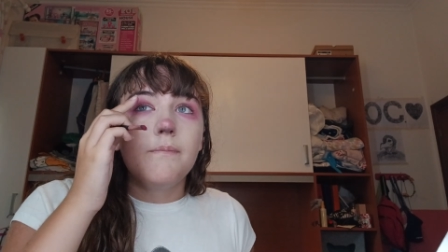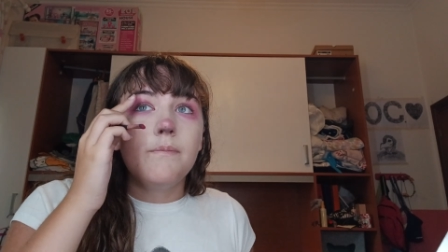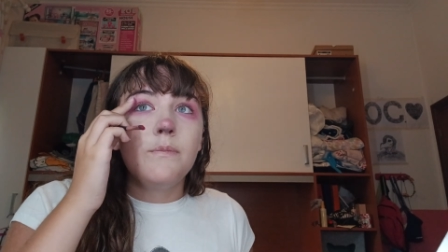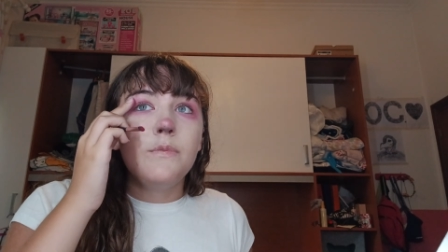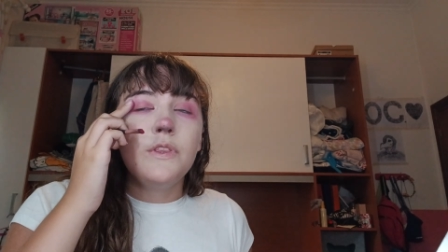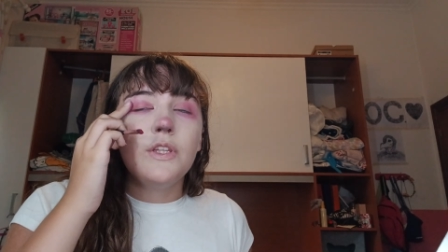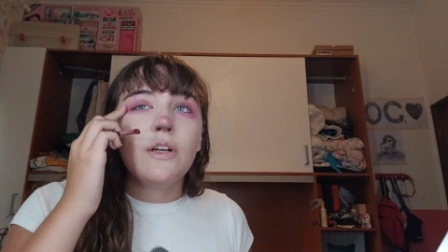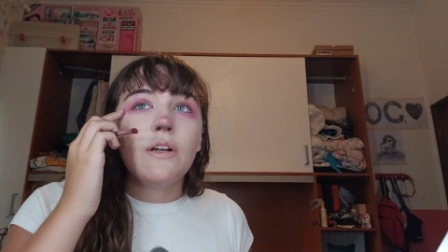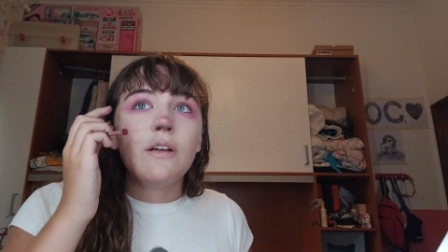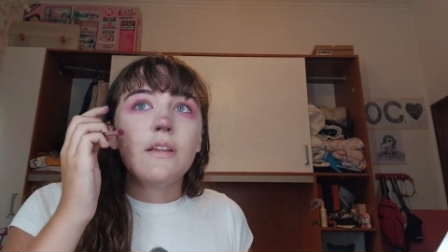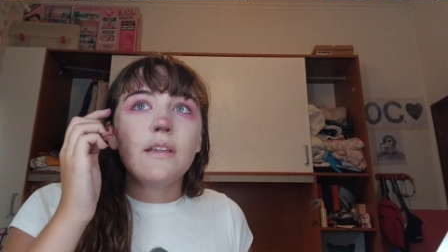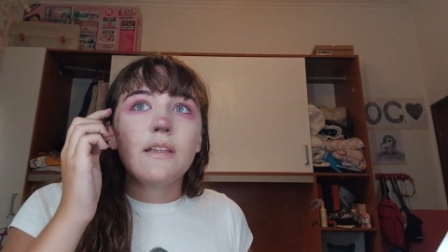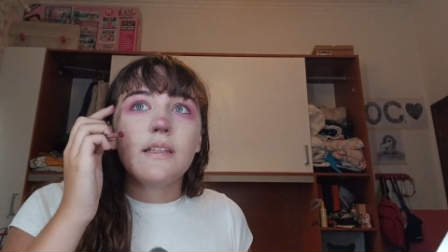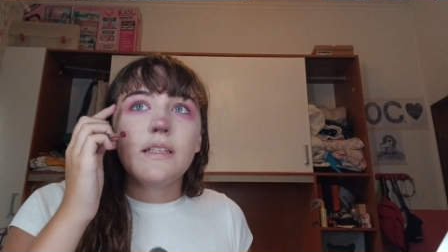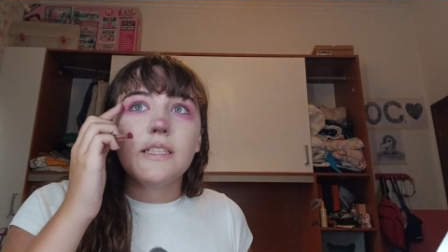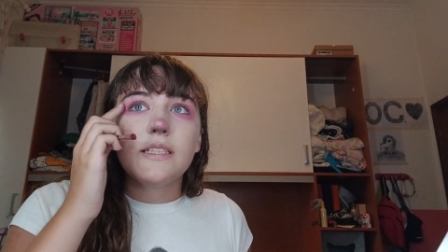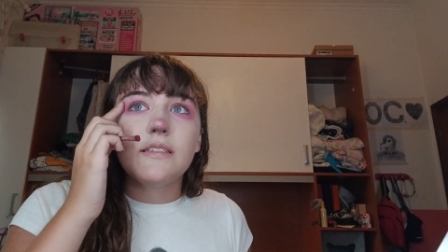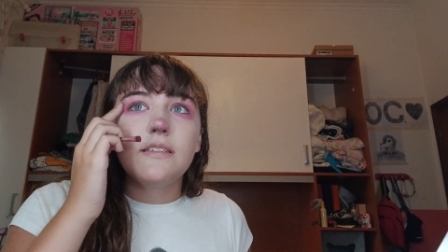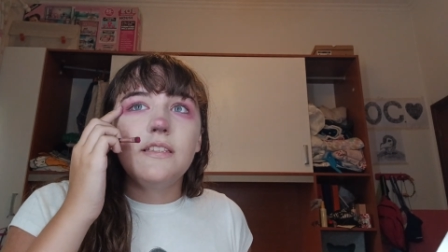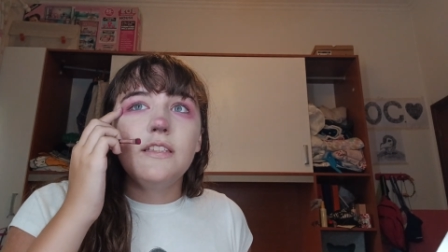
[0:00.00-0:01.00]
not
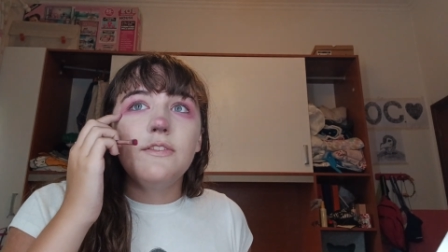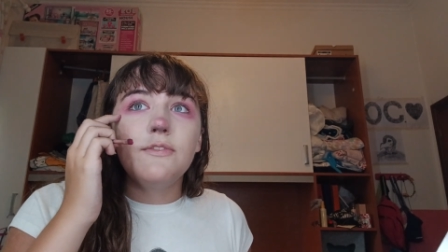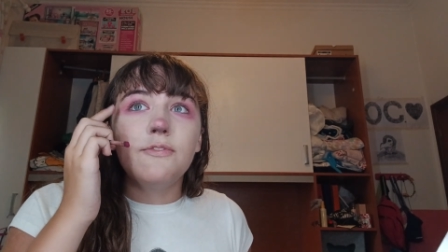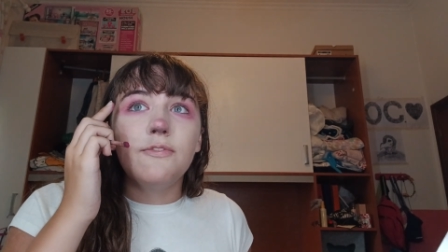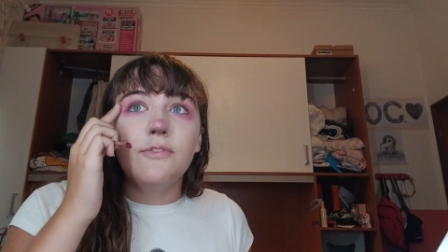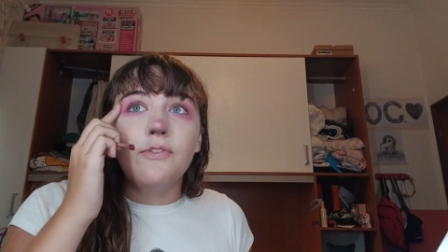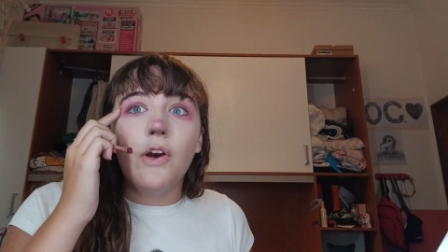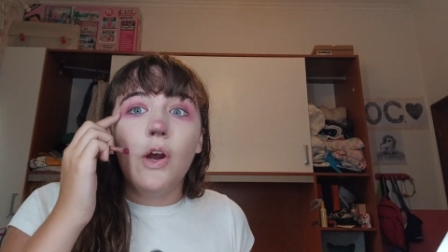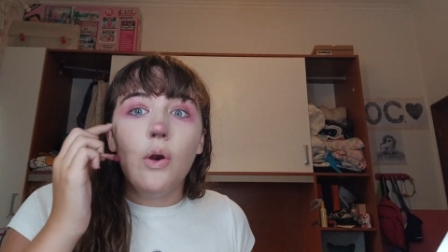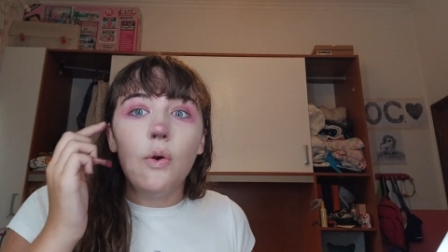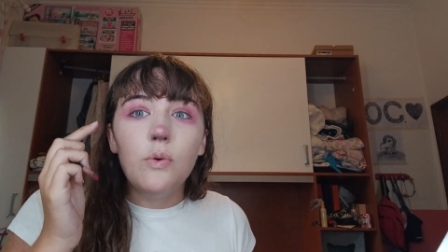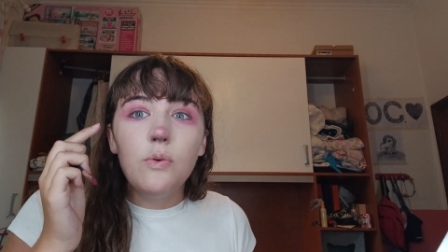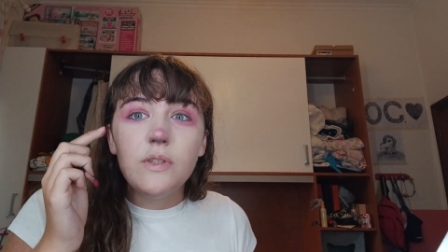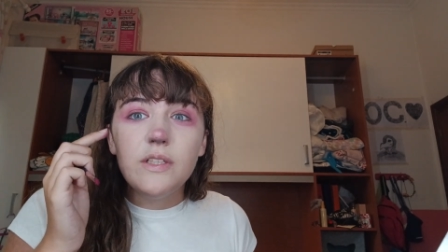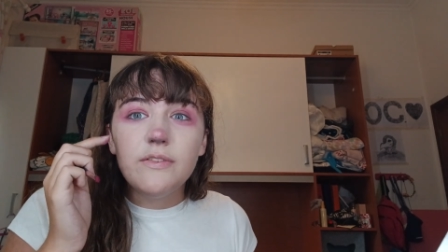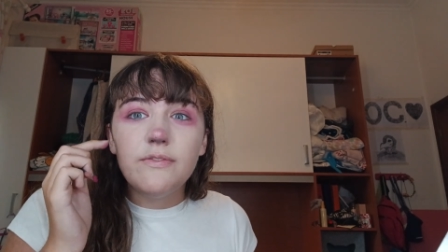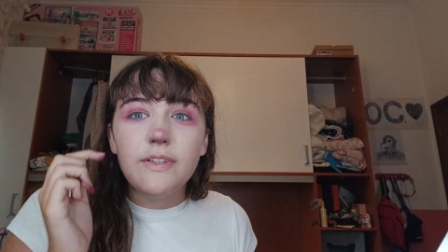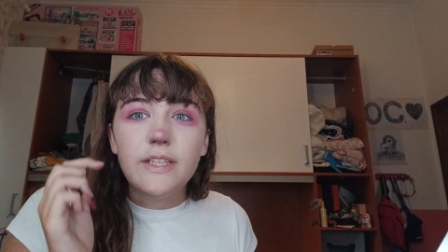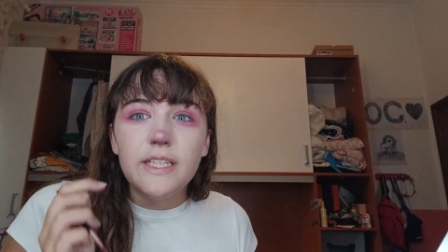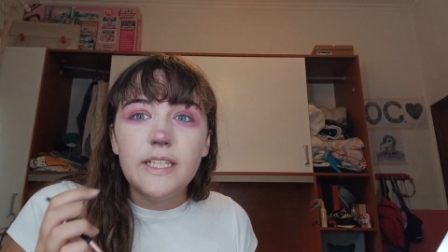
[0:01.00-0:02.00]
like the Vogue
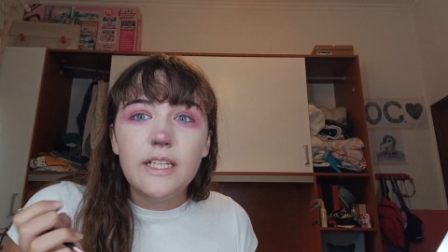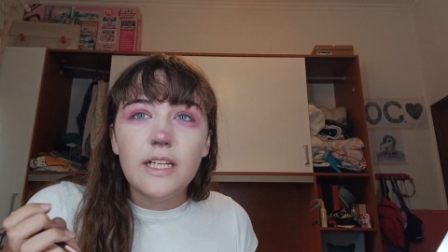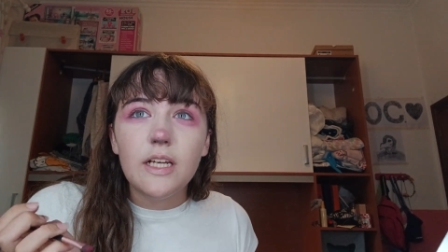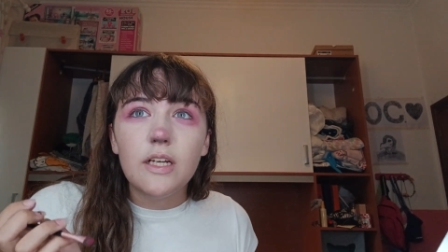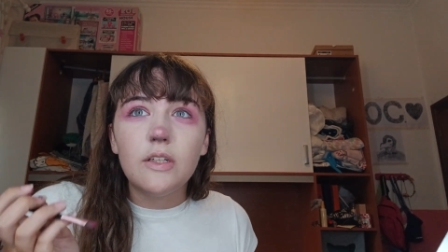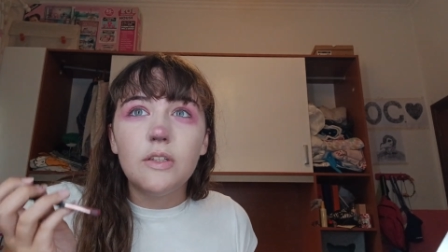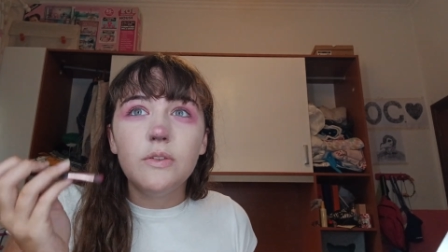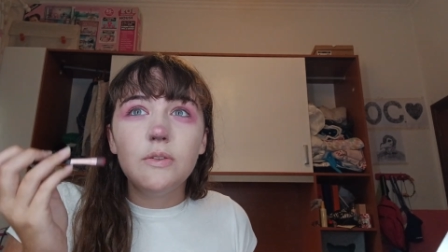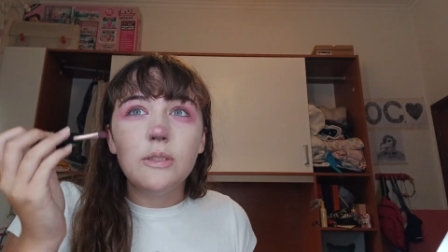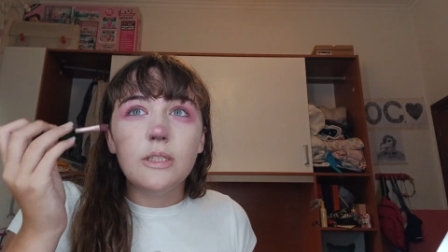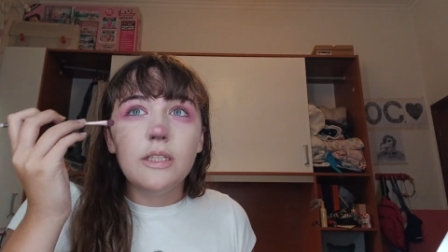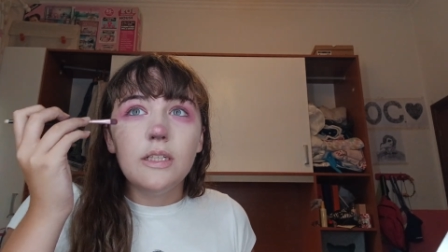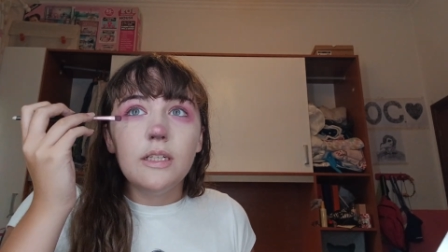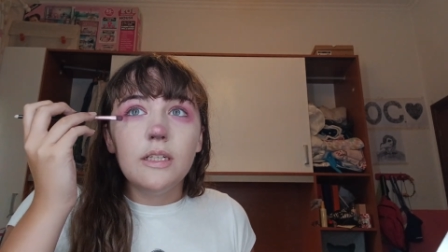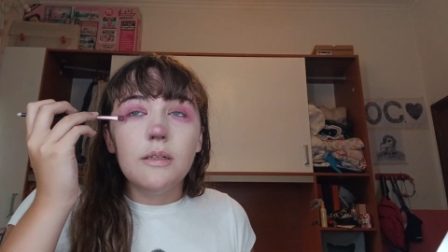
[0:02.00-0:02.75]
video,